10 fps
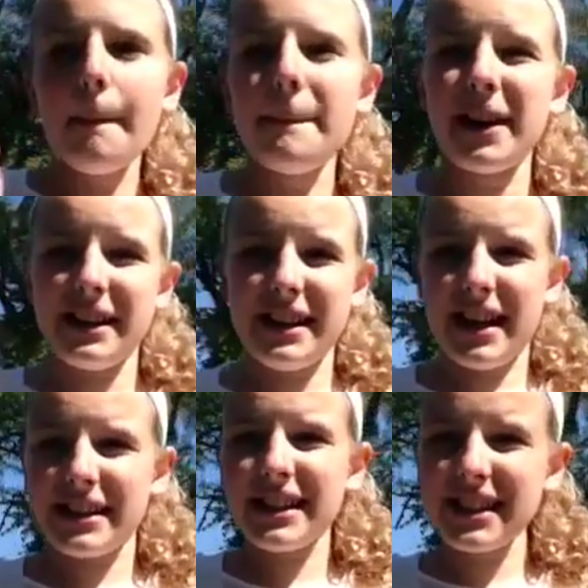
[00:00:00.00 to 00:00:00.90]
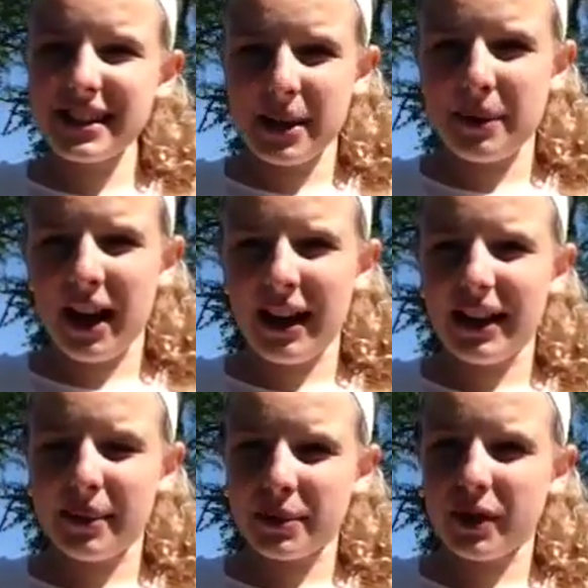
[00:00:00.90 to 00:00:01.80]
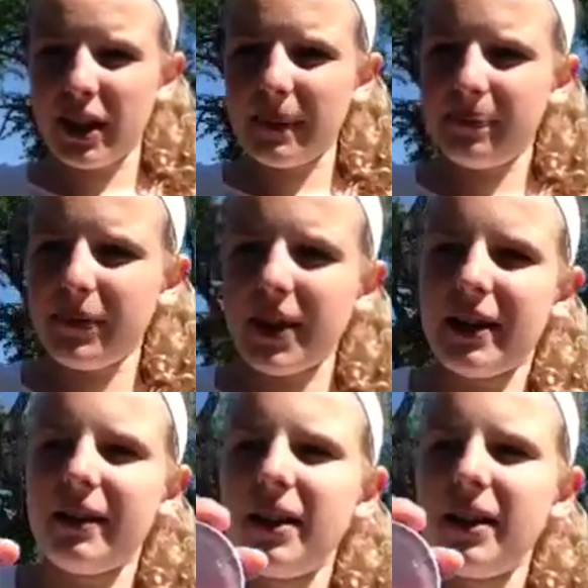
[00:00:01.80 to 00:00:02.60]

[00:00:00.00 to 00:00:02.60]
But yeah, it's like steaming hot, and I'm so glad.